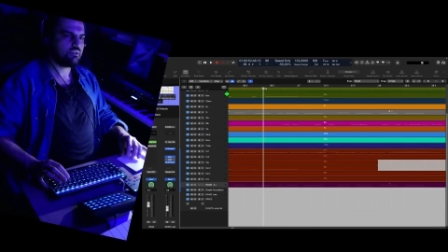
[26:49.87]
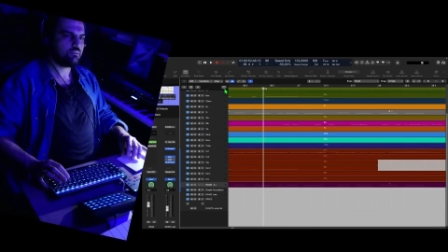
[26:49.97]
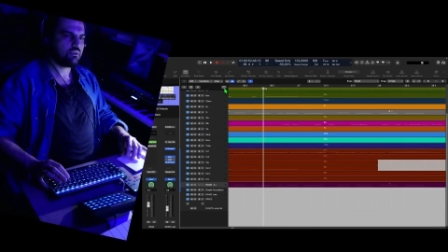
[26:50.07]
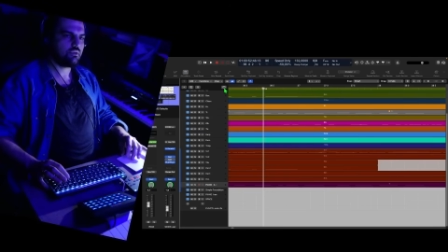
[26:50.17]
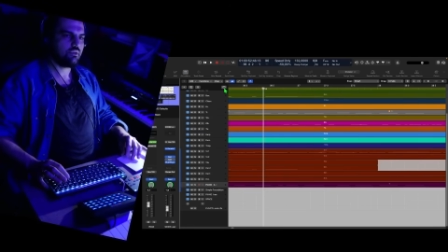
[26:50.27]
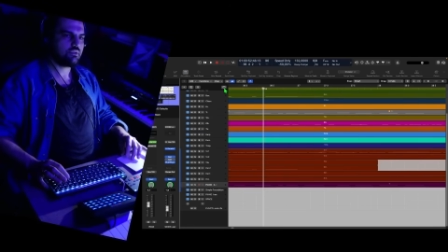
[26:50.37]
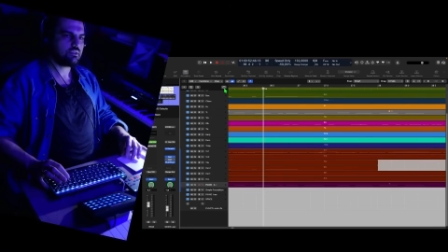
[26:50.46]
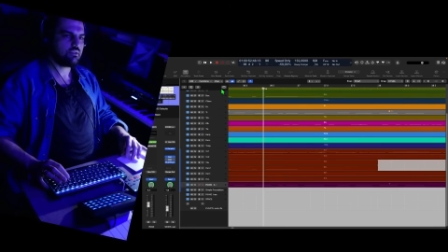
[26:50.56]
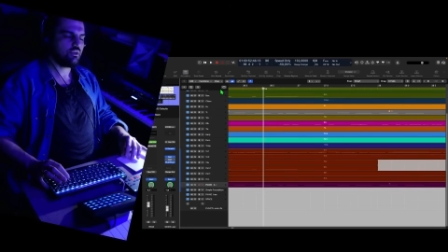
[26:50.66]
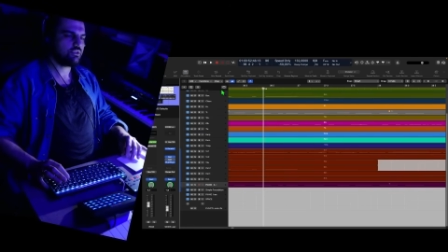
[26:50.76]
because
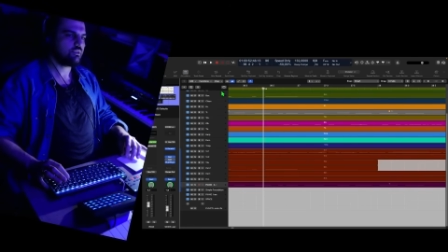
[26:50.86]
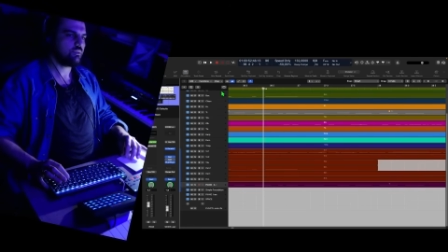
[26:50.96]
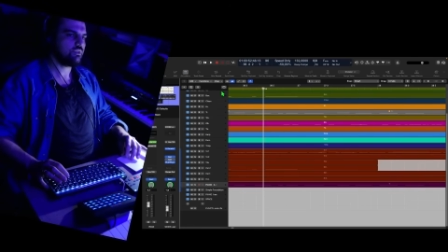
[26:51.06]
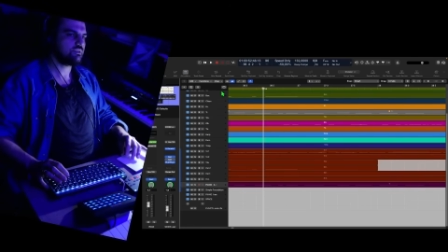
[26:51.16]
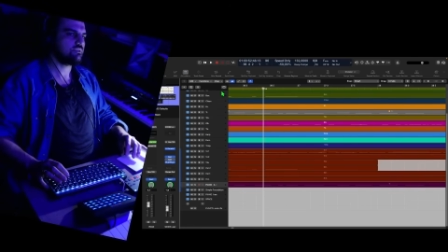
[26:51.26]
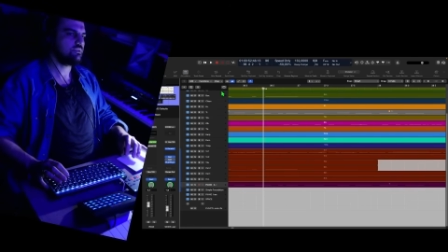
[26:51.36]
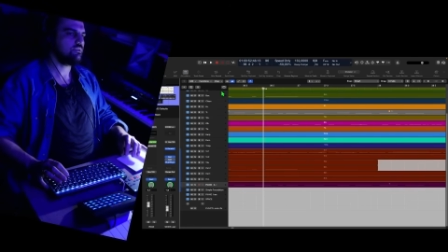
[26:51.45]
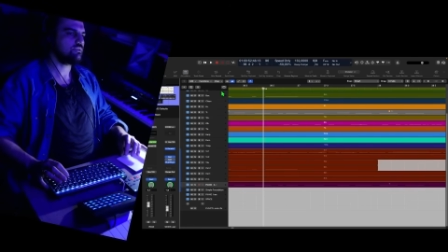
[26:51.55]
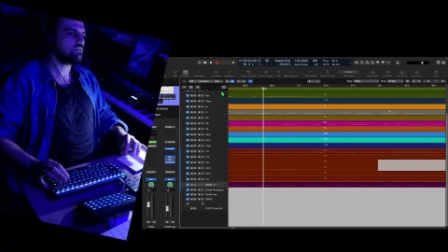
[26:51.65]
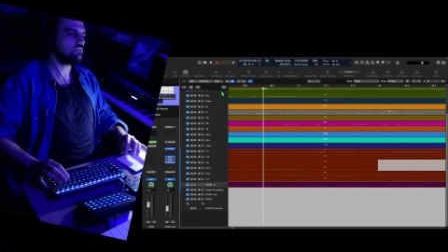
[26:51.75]
Logic Pro is
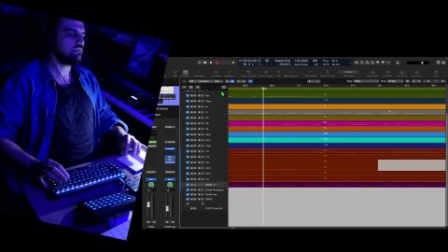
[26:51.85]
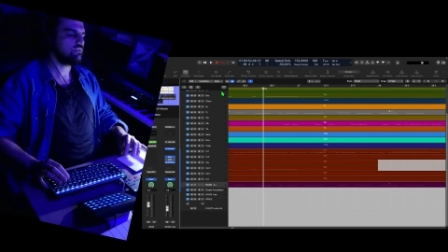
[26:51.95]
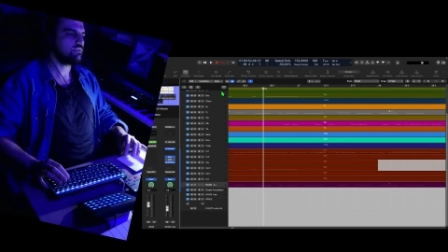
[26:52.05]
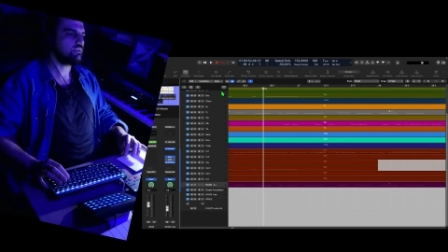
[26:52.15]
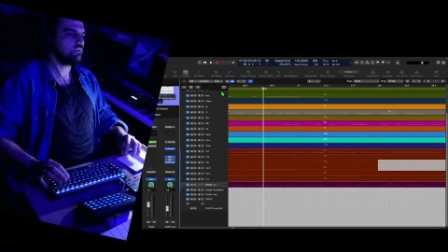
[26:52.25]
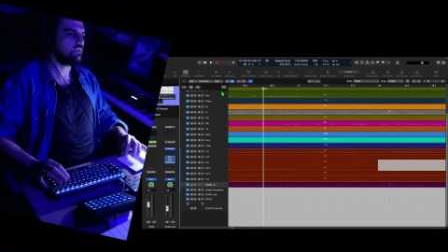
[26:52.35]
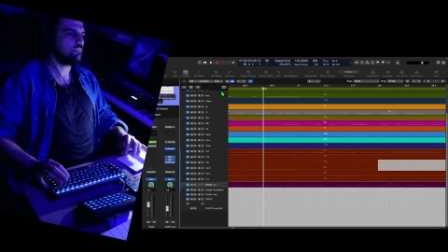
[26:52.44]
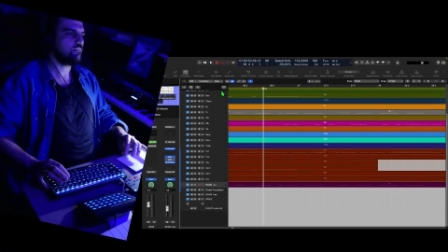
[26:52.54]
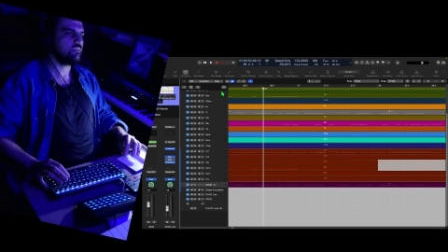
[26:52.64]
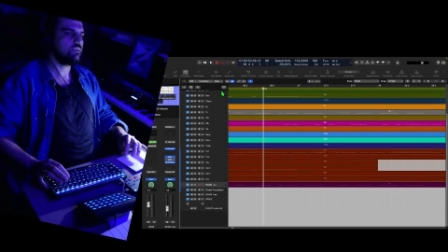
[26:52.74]
still so
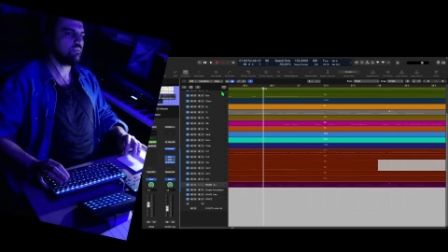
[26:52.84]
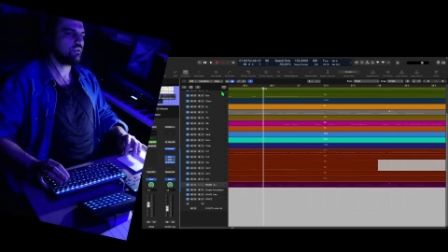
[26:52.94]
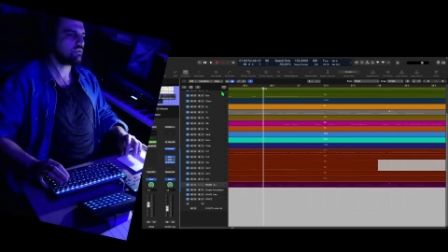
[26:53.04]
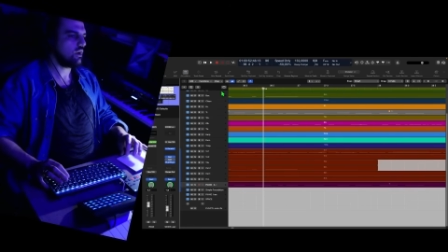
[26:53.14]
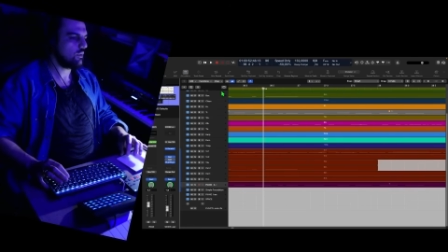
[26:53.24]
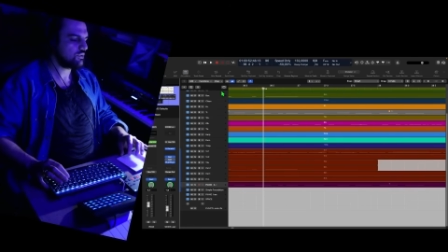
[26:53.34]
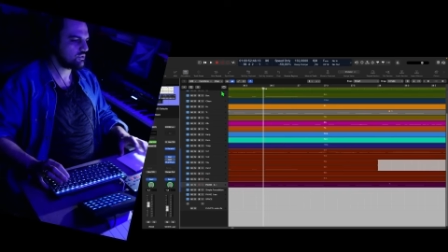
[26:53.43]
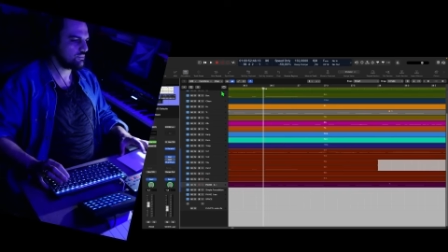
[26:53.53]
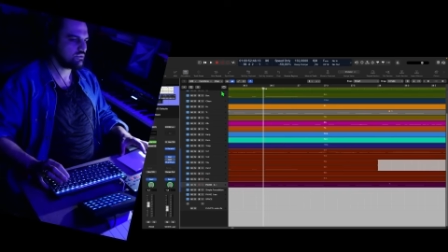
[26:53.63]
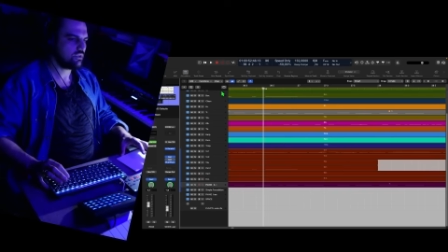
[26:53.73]
the most
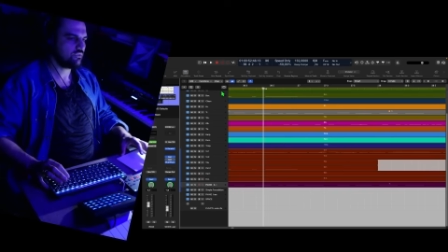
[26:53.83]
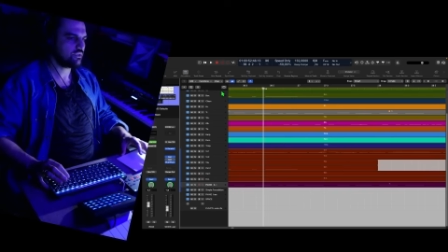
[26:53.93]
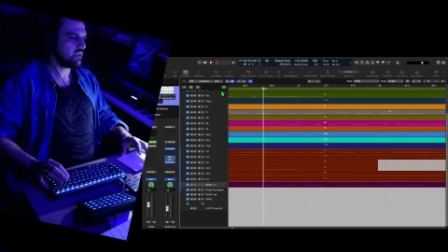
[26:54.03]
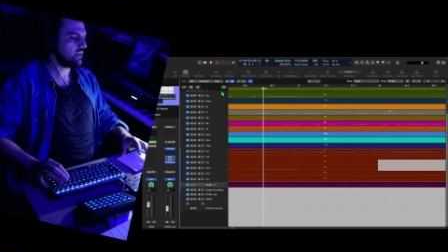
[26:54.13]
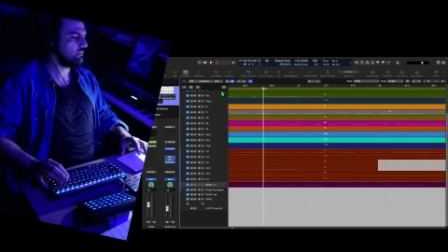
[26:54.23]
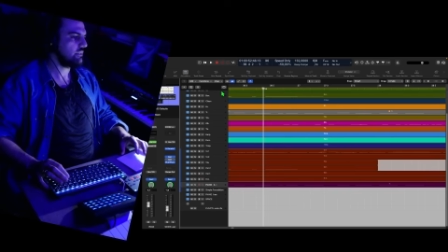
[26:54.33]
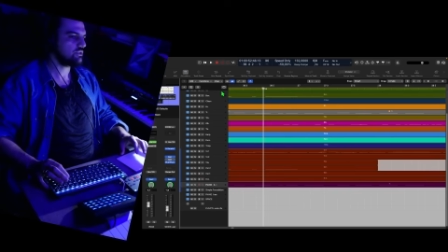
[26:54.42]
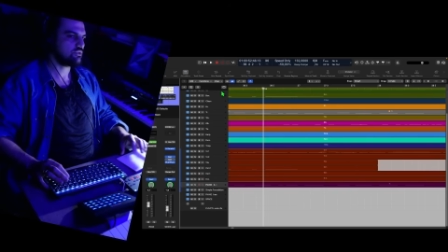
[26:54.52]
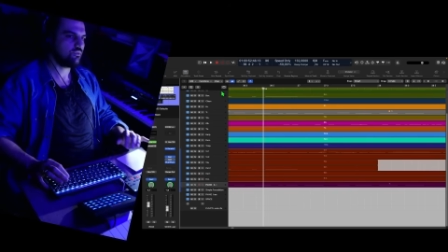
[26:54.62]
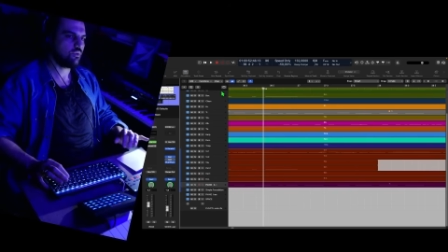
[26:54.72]
awesome software I can
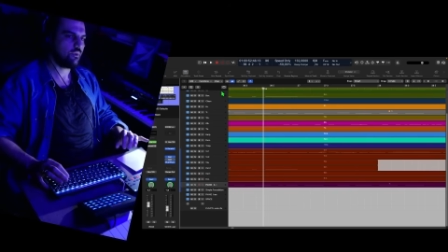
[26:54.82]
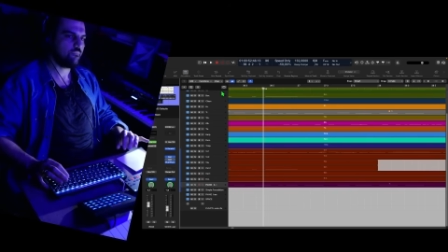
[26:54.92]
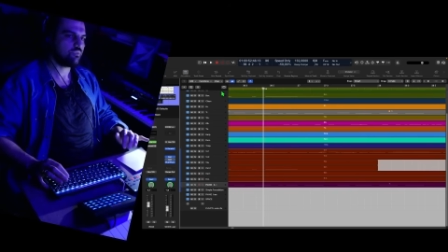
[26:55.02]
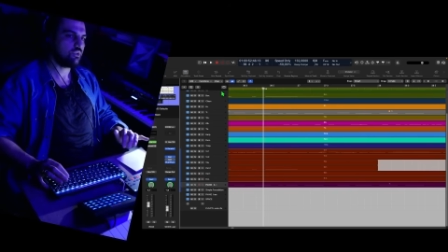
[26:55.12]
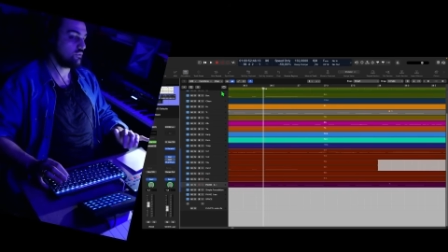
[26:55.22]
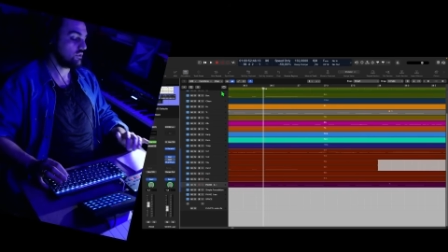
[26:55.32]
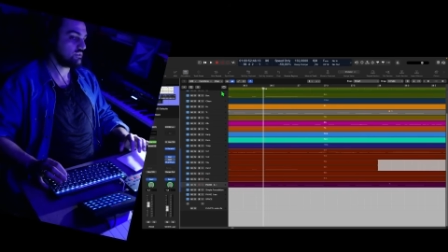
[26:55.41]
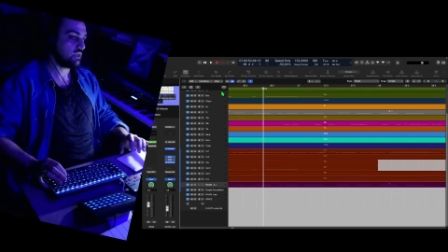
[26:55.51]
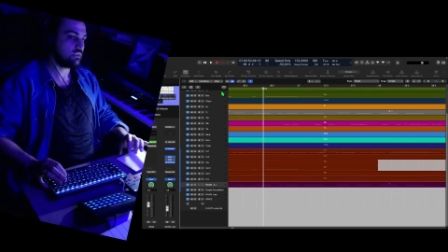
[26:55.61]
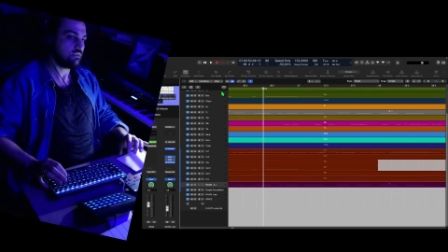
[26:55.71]
mention for if you are
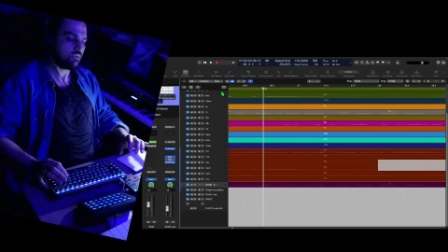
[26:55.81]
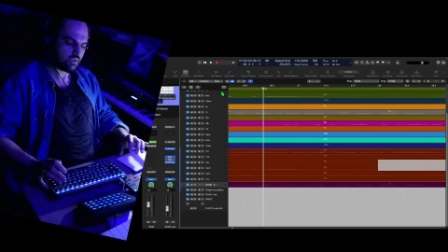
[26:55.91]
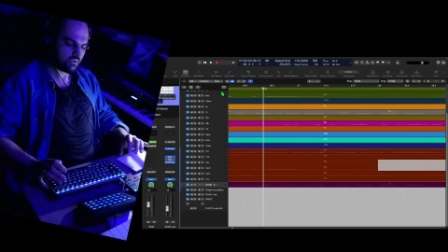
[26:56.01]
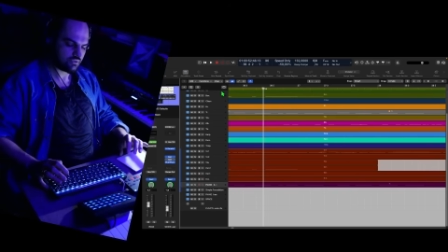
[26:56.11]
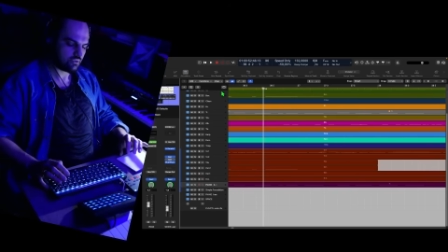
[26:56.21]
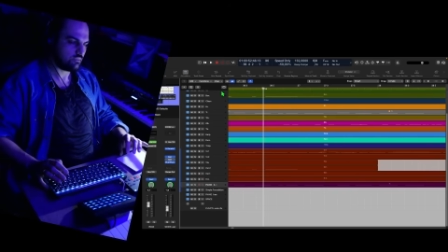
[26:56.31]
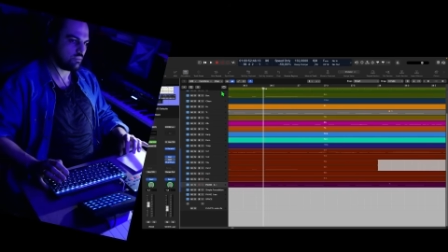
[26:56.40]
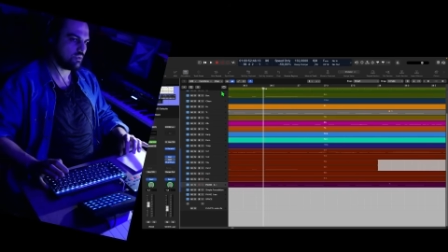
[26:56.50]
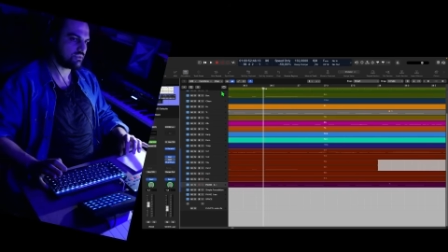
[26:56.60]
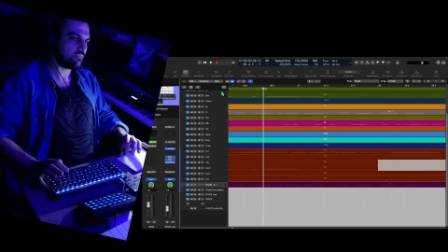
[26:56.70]
starting orchestral
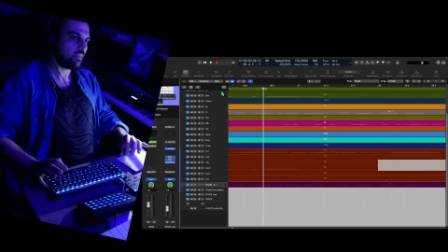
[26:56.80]
composing.